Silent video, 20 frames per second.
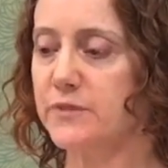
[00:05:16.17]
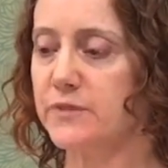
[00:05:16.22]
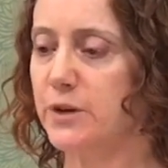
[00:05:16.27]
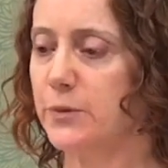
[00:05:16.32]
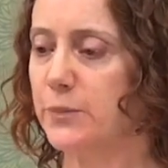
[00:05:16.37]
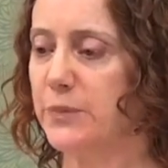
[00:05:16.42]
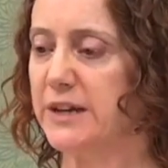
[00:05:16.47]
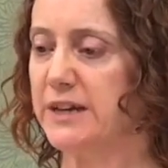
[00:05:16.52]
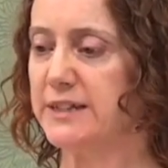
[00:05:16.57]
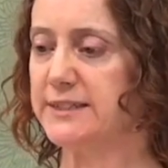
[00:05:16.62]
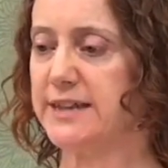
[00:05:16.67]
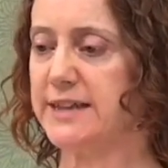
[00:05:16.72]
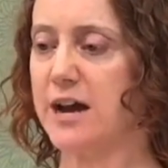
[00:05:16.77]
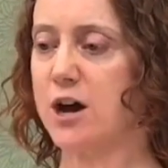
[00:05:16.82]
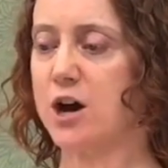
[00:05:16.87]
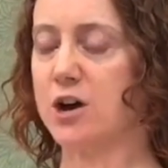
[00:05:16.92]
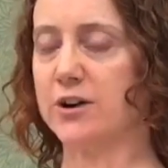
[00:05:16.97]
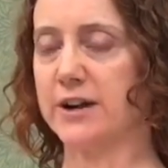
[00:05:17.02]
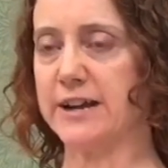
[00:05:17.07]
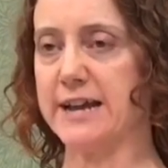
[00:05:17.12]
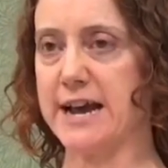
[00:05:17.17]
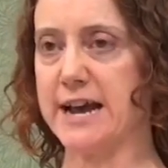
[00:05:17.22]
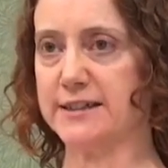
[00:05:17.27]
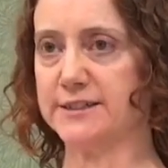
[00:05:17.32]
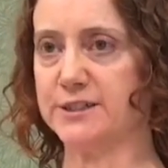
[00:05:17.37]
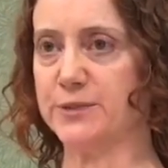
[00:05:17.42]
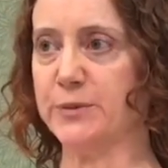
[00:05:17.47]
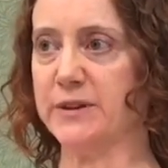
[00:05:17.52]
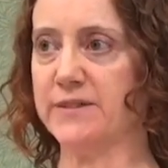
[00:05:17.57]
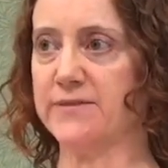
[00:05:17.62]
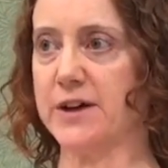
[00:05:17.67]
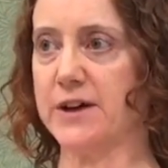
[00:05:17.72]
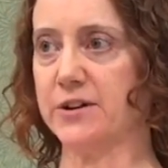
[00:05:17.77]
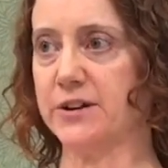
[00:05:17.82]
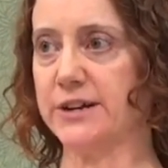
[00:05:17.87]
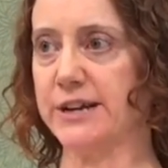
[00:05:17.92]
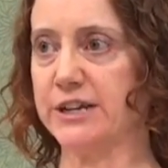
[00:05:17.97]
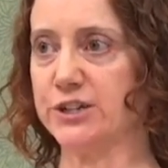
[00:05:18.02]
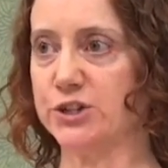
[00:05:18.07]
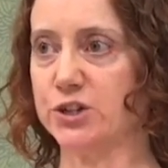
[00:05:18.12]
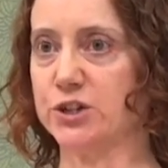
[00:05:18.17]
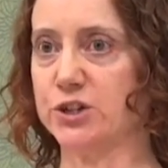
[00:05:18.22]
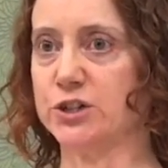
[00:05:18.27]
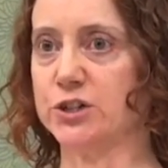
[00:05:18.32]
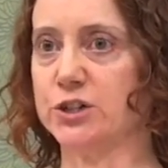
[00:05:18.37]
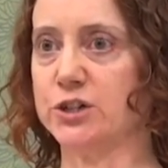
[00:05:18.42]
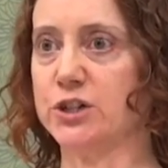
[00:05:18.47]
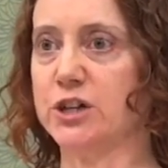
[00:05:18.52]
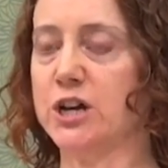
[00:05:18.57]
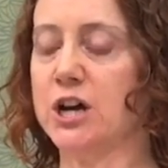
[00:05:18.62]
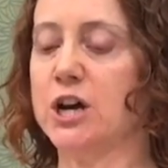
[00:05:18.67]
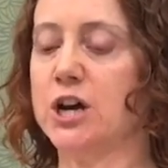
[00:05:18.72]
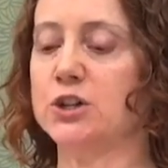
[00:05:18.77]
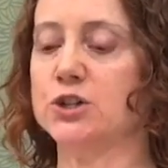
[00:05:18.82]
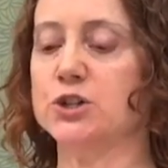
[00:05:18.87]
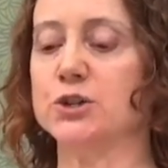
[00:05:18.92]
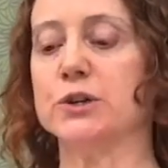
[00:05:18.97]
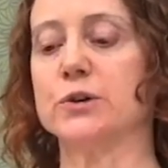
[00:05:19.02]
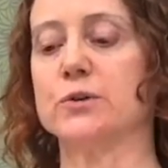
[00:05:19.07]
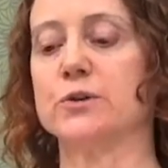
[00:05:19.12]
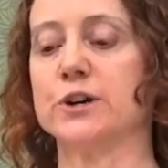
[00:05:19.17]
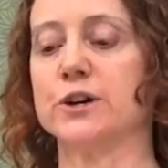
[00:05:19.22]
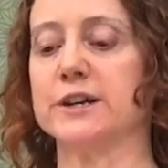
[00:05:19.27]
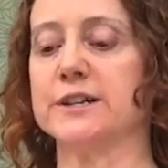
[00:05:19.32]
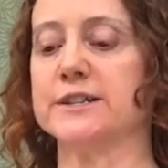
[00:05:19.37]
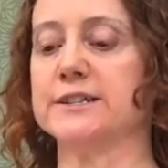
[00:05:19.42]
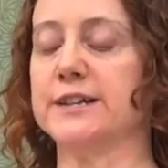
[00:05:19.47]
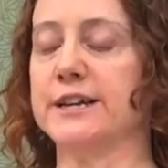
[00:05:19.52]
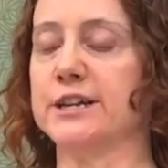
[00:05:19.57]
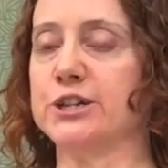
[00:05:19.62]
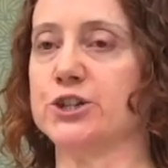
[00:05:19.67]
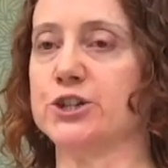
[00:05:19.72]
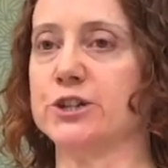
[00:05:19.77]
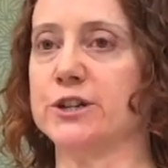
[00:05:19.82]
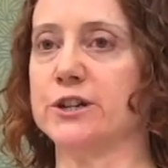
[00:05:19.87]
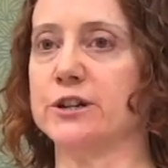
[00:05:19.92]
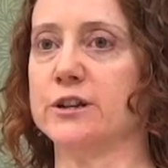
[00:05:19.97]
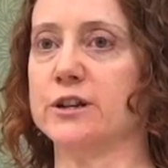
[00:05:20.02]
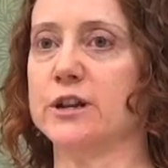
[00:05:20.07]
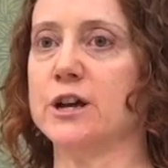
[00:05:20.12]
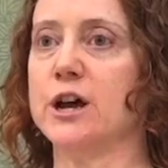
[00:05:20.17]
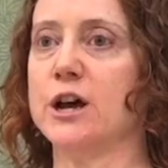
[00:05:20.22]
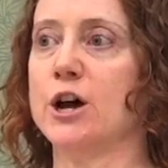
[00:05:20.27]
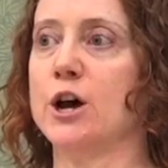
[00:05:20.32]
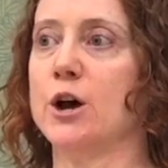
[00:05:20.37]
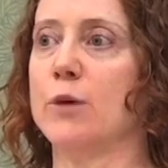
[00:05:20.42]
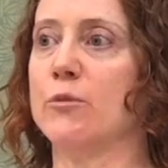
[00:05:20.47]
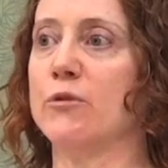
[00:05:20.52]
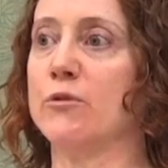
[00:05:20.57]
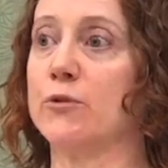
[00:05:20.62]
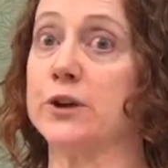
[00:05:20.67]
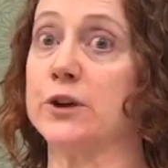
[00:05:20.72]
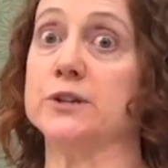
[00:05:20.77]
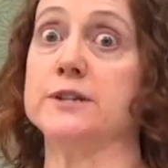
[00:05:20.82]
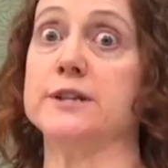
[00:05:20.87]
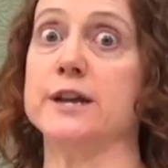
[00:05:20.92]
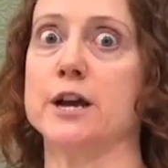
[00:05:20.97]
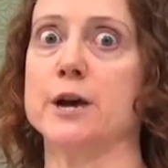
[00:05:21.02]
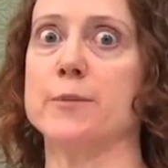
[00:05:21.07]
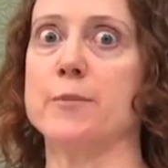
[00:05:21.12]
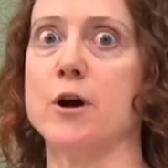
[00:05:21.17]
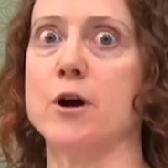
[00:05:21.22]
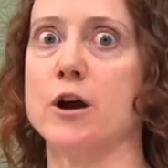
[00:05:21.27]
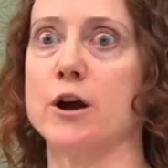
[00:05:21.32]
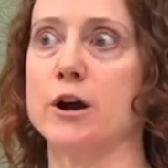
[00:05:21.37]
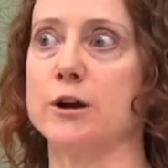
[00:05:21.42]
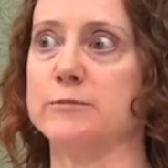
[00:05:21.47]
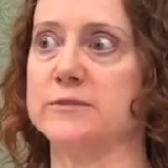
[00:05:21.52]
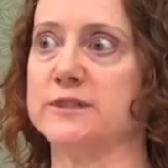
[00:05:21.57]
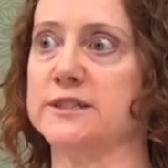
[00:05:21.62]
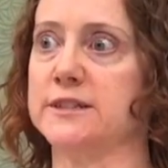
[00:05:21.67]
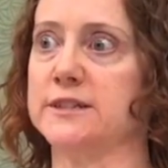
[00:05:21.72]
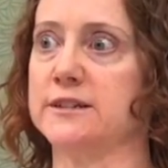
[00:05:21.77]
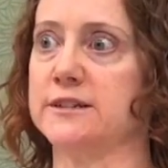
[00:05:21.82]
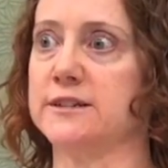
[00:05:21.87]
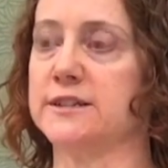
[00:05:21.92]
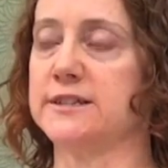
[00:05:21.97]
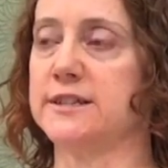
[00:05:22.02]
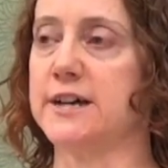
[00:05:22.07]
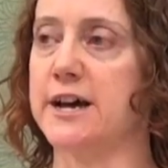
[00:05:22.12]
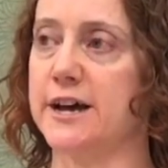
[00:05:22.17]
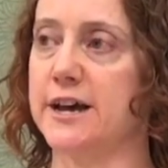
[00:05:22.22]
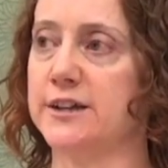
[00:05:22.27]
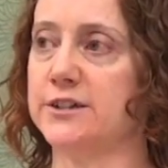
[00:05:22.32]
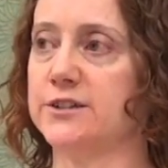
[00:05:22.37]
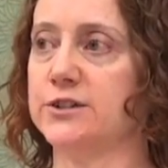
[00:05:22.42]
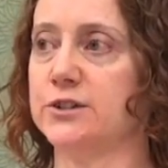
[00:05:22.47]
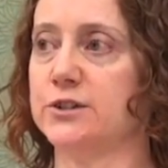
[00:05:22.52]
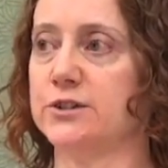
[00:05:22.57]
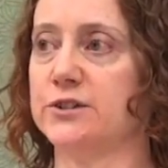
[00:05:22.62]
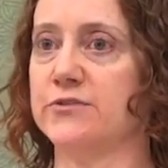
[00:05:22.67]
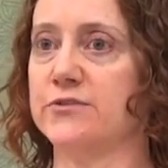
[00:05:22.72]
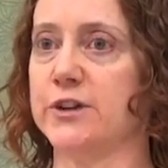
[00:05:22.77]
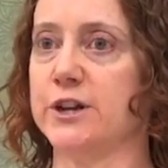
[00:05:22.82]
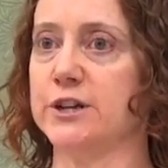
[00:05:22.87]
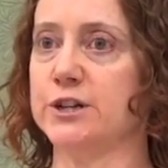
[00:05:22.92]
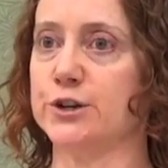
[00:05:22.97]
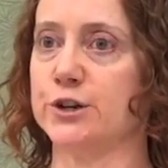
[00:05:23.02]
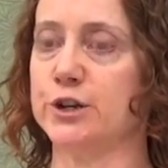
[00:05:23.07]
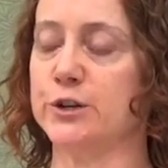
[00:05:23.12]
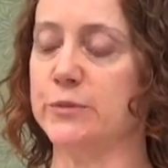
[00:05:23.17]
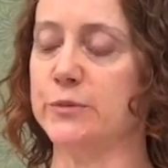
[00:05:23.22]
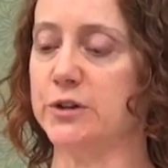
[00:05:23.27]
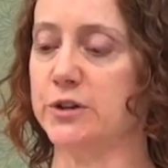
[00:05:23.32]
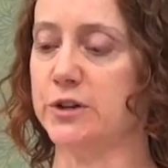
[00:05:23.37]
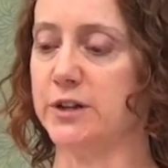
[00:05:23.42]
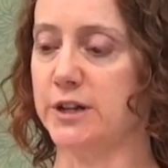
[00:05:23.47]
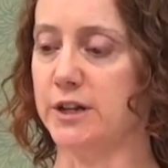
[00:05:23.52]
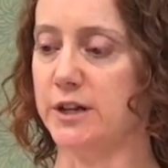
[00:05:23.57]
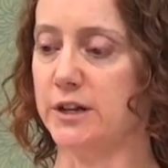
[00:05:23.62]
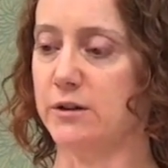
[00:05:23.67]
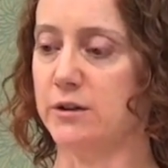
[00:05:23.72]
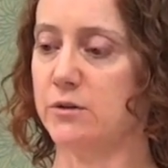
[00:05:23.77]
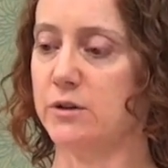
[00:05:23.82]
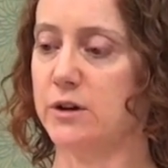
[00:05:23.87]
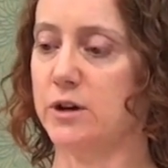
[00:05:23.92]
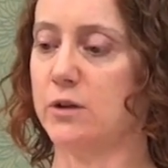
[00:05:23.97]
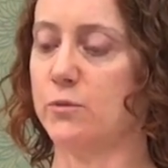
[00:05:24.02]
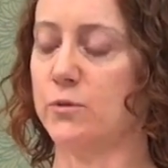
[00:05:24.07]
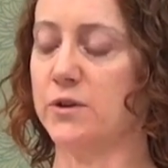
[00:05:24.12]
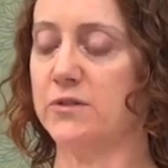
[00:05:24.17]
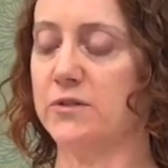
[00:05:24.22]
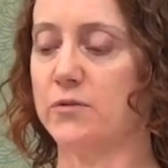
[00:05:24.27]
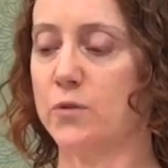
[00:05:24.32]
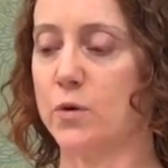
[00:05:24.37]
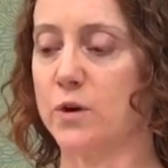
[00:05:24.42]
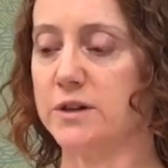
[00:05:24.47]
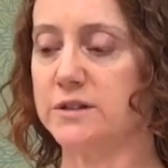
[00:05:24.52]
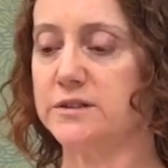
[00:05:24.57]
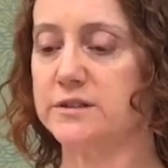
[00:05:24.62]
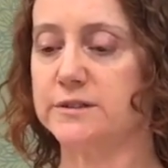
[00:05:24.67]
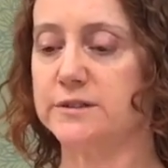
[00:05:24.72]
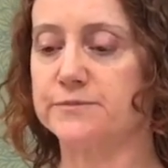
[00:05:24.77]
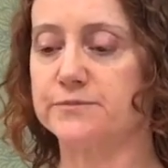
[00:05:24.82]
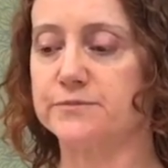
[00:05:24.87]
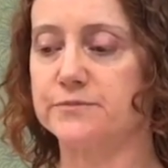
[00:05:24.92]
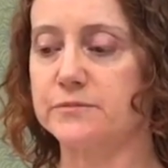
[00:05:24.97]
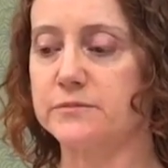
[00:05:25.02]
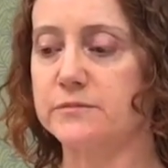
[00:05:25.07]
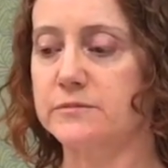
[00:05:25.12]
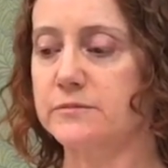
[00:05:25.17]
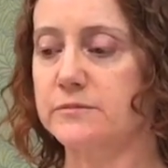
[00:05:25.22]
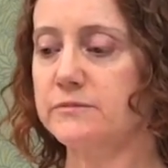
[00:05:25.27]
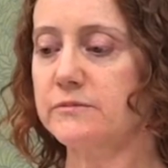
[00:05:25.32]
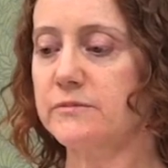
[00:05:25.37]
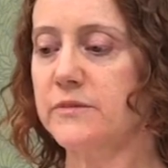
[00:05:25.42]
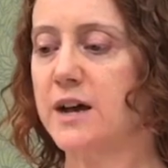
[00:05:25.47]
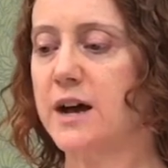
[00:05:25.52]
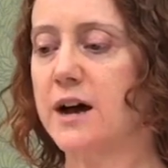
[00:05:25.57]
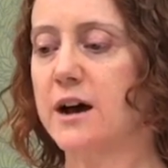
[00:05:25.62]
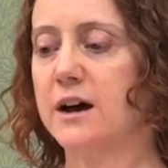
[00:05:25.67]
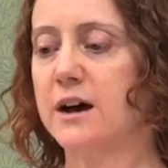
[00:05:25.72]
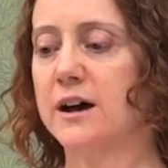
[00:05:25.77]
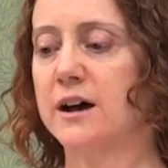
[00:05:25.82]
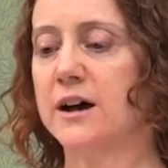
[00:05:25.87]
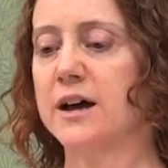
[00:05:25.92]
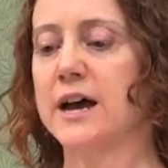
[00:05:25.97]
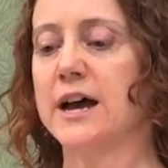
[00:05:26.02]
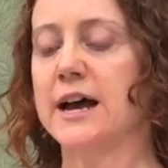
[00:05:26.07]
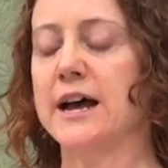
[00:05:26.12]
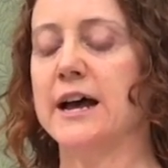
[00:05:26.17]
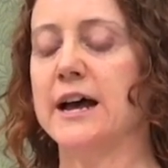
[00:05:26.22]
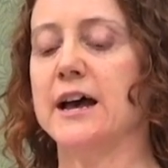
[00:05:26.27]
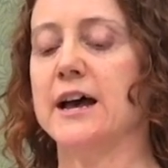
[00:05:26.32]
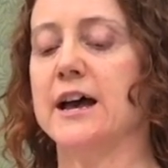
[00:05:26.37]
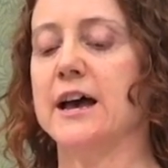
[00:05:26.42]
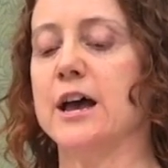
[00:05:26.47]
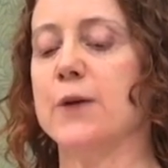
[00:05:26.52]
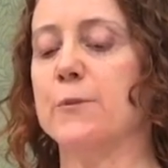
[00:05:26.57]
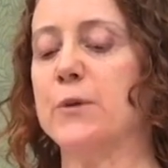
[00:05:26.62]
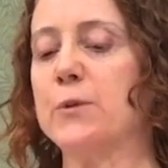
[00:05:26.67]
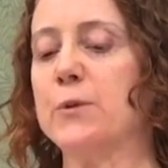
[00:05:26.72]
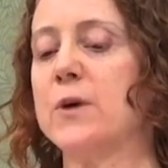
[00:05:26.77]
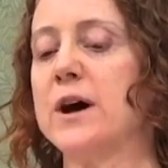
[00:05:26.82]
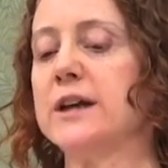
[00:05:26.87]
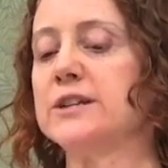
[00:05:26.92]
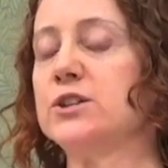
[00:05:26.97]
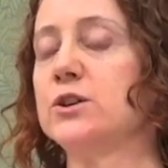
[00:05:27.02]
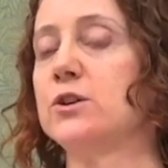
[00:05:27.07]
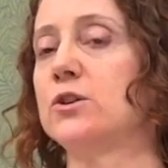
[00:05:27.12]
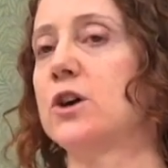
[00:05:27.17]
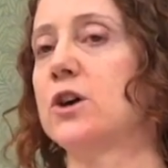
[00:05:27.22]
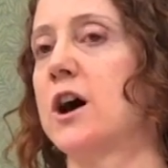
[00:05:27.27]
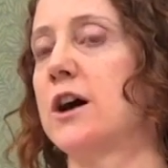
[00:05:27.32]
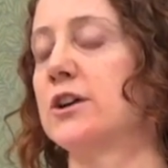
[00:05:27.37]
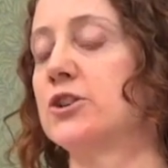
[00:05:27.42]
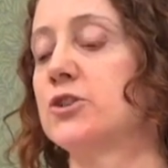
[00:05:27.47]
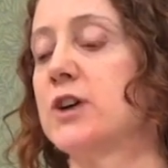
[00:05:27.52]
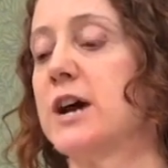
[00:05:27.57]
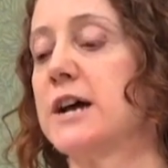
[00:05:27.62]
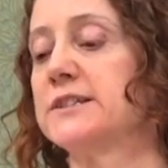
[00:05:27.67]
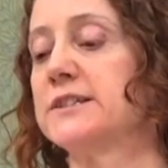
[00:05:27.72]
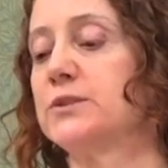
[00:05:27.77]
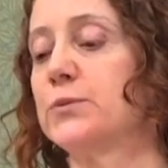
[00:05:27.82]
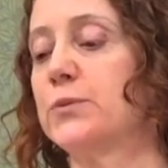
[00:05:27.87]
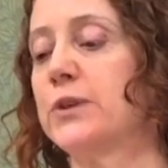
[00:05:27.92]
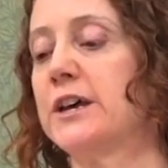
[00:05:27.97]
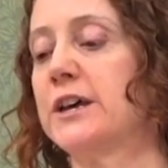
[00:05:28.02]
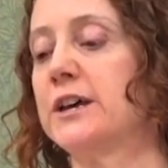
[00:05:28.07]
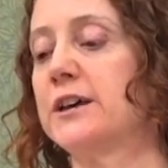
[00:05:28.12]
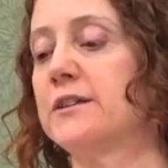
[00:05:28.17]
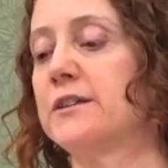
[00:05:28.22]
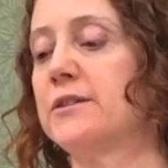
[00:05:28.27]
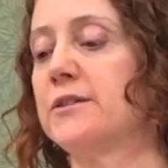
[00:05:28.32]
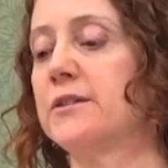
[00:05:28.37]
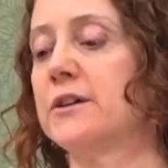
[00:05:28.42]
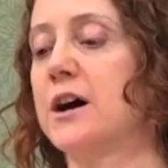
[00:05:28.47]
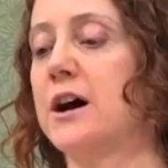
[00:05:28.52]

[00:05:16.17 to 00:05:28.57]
because that already has to be foundational to your organization before you take up arms and decide to defend your community with force. And we want to contrast with